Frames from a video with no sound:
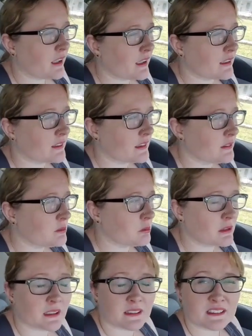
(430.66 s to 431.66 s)
and even
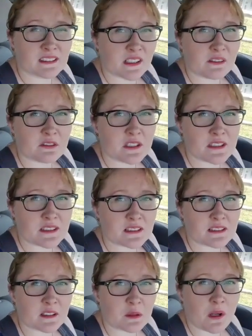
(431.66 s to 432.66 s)
when I didn't, I
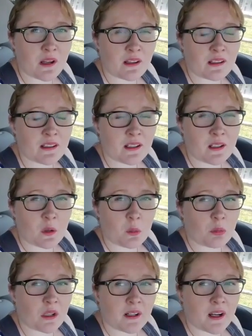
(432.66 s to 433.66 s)
visited nearby,
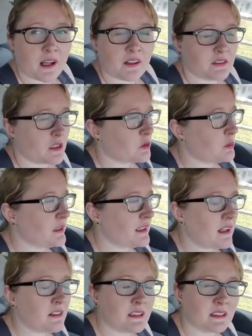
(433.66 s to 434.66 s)
but I've never been
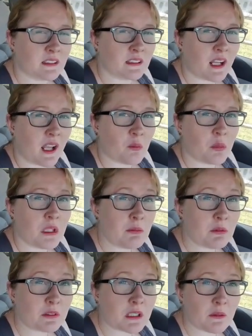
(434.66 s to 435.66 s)
out here, and
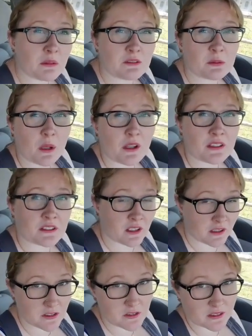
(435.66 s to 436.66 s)
people are coming from other
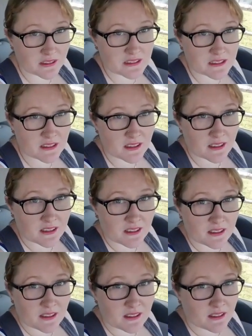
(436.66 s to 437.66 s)
countries,
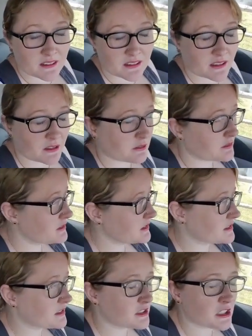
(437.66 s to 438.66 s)
you know,
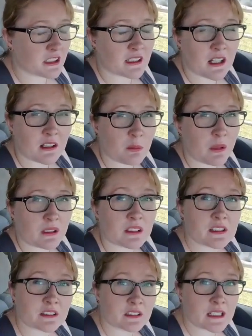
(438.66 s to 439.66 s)
just to check it out.
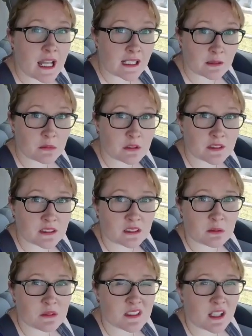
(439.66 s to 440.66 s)
Apparently there are 9
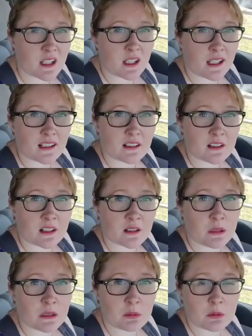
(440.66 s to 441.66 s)
museums, and a lot
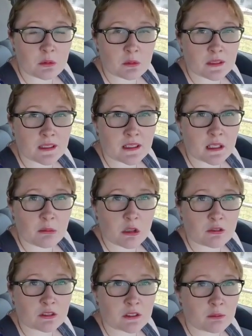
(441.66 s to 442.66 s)
of people, when they come
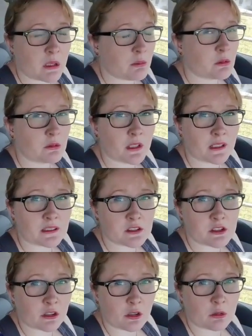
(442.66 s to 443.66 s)
over, people who like the
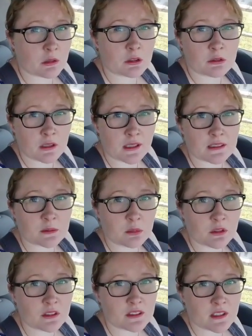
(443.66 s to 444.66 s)
show or who like the
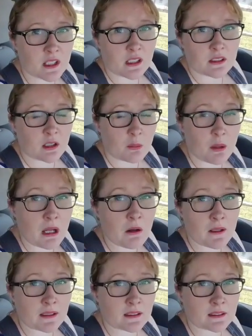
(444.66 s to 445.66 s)
books, come
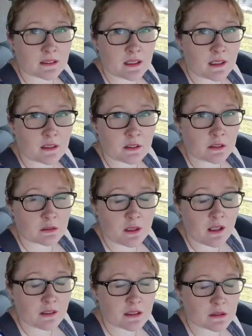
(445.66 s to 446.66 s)
out and take a look
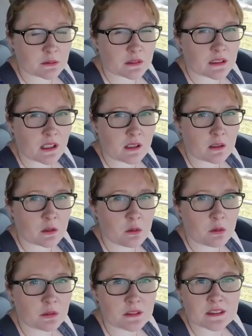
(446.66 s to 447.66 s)
around. It's really kind of
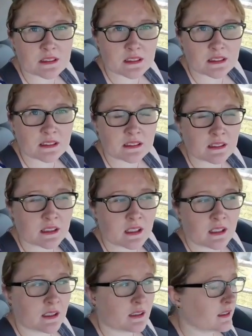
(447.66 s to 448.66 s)
cool to see,
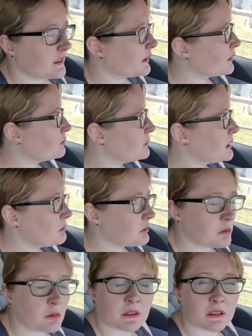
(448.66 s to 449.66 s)
you know, people
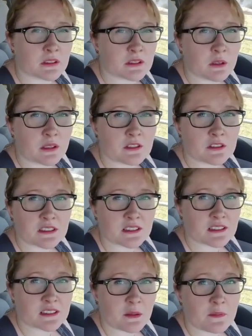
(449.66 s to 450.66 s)
who are so
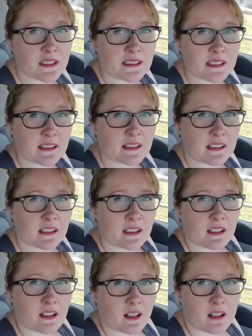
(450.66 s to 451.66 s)
interested in something that
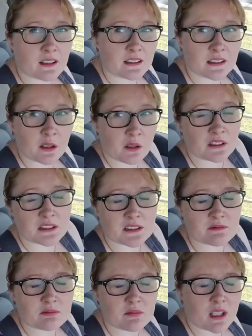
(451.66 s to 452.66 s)
I
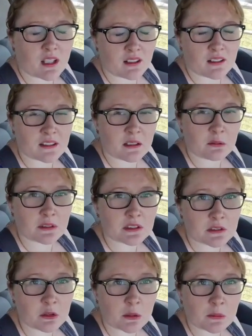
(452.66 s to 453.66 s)
just kind of thought
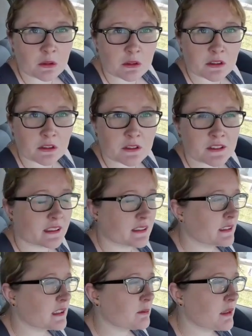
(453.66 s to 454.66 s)
was normal little
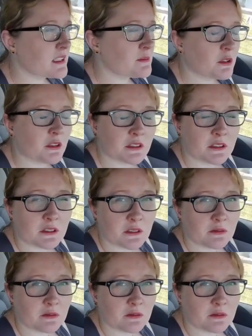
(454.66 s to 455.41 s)
thing near my small